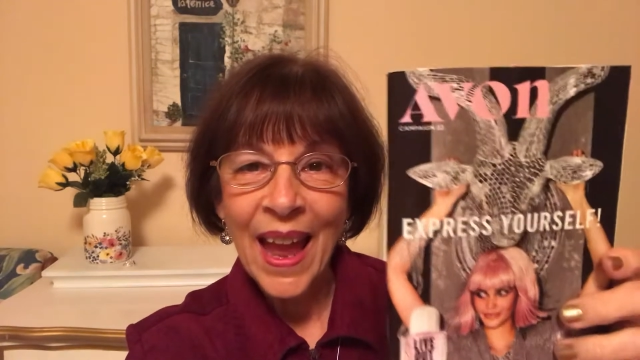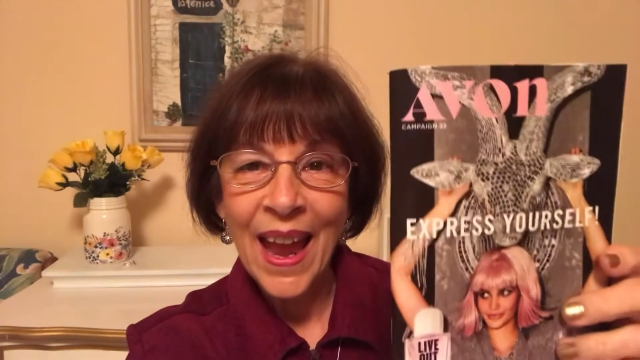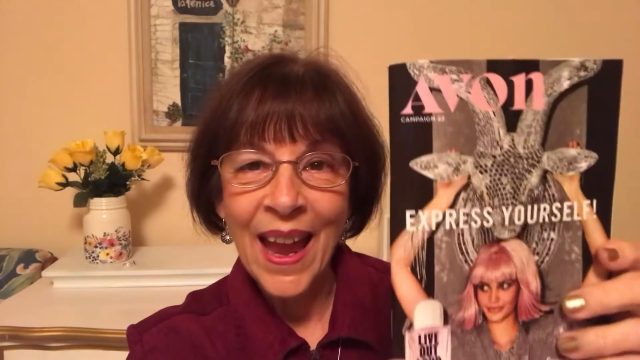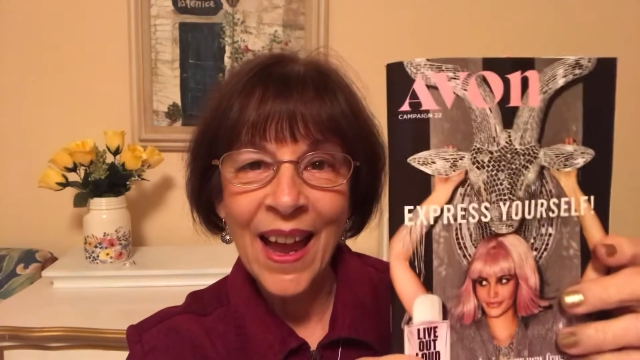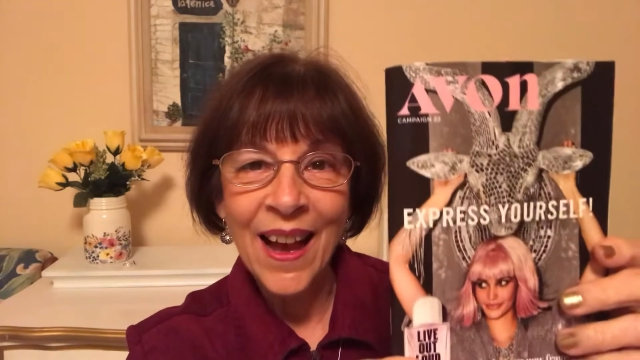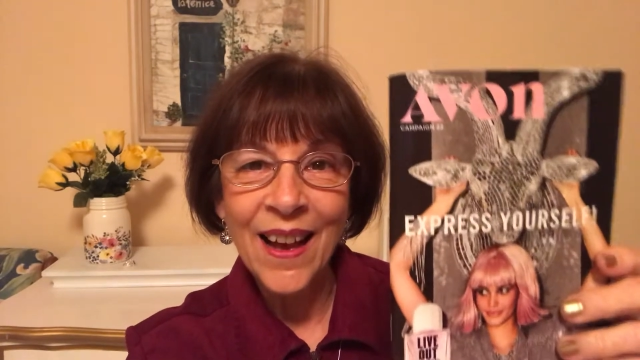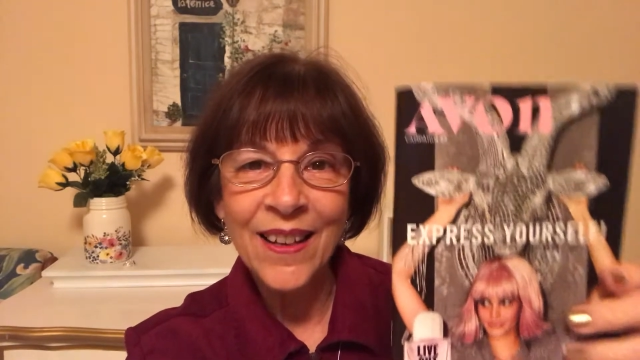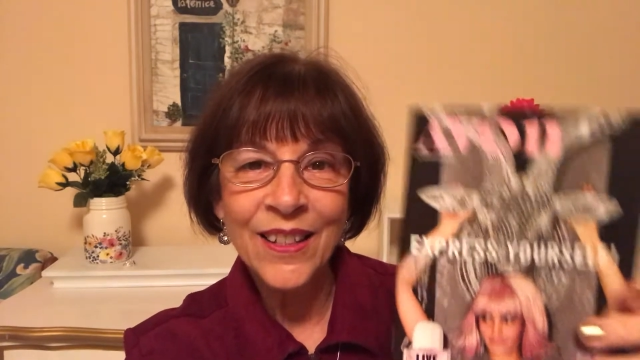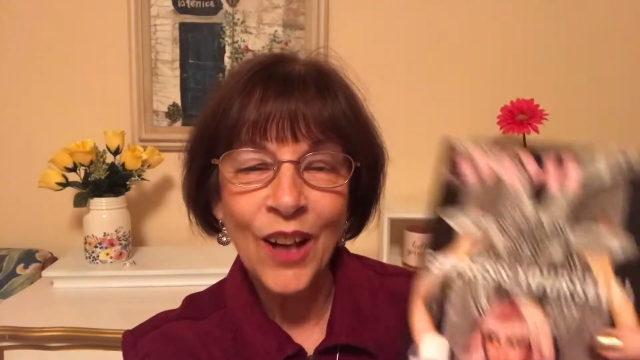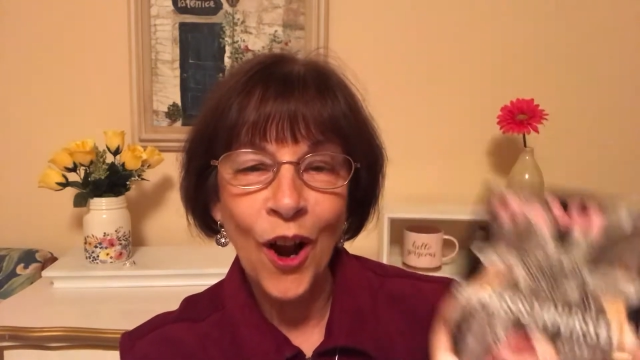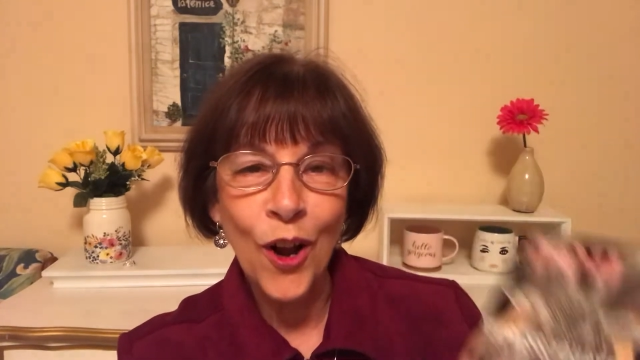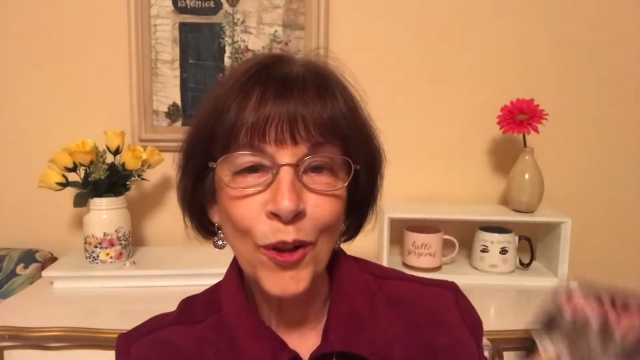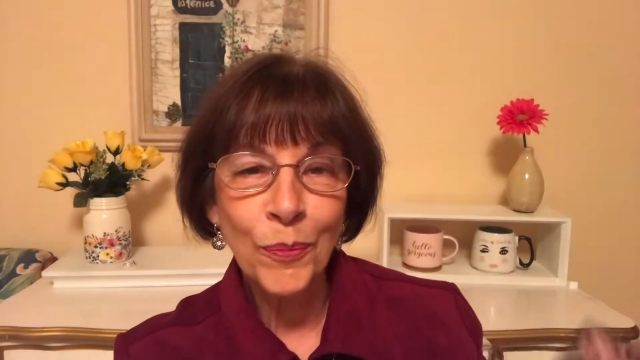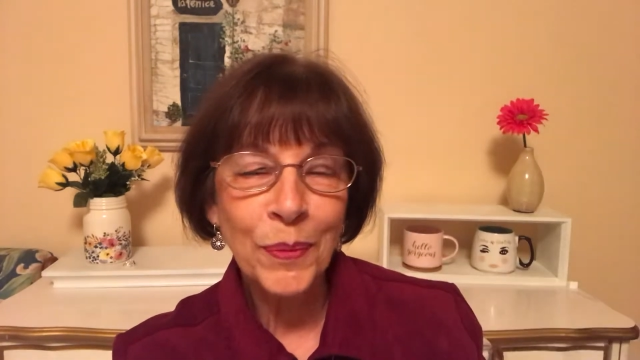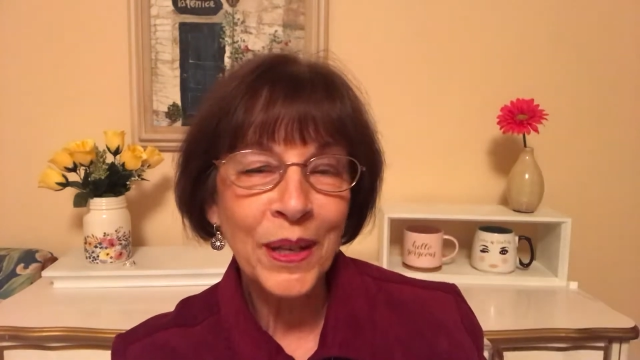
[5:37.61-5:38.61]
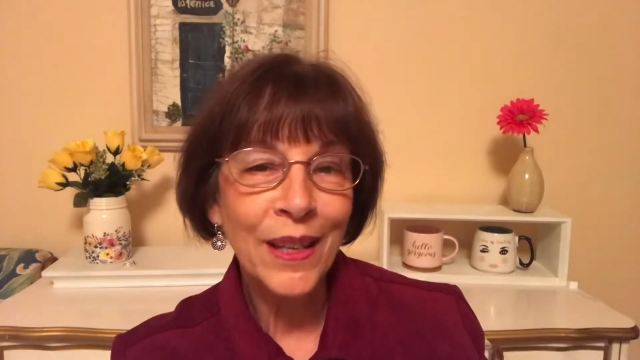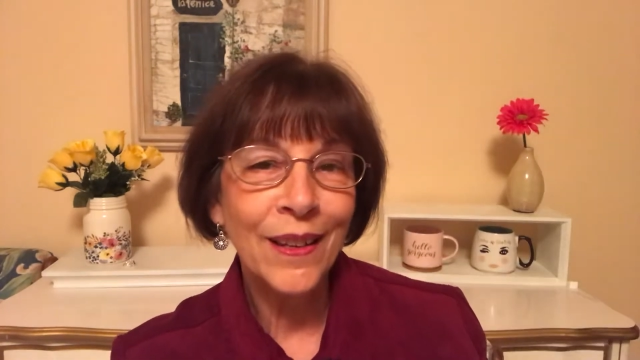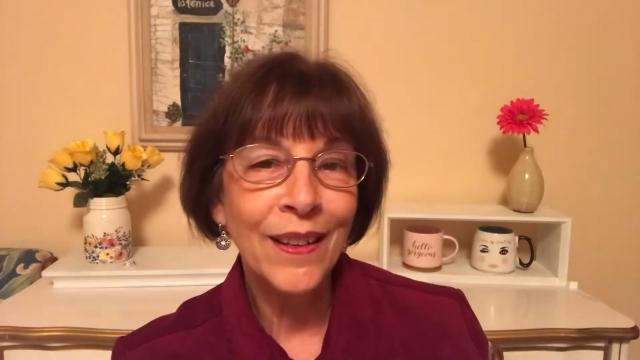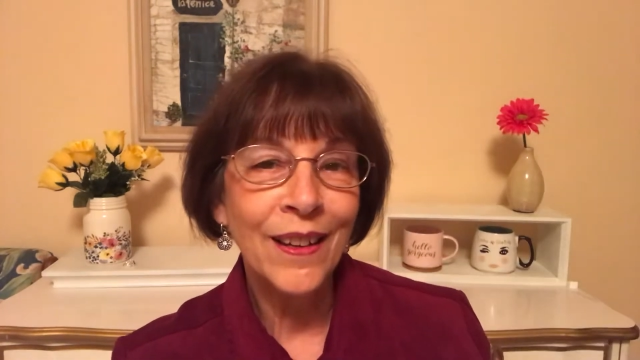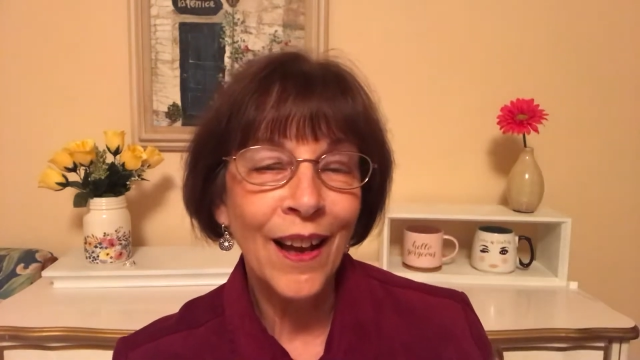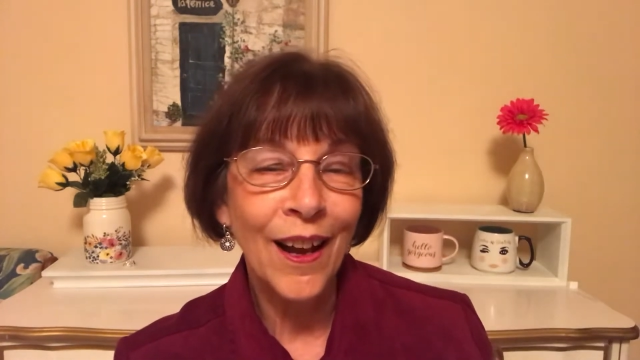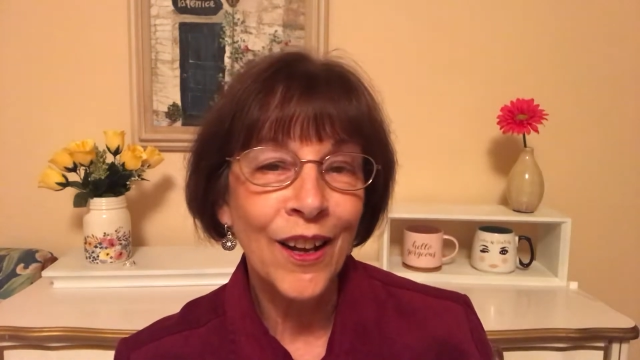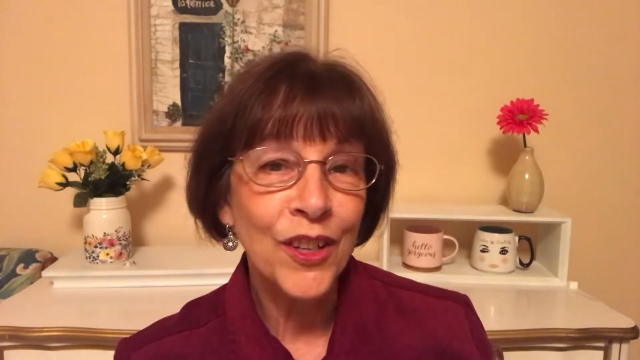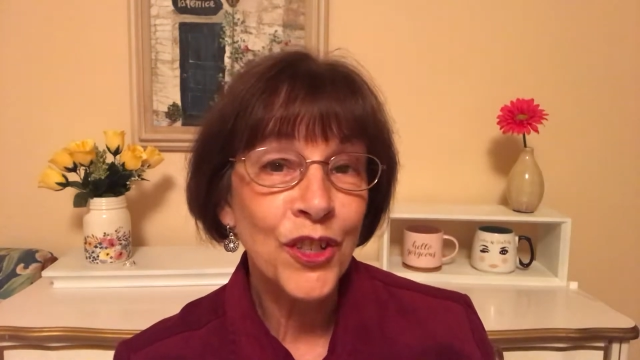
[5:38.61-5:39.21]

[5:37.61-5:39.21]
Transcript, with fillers: and I'll be uh,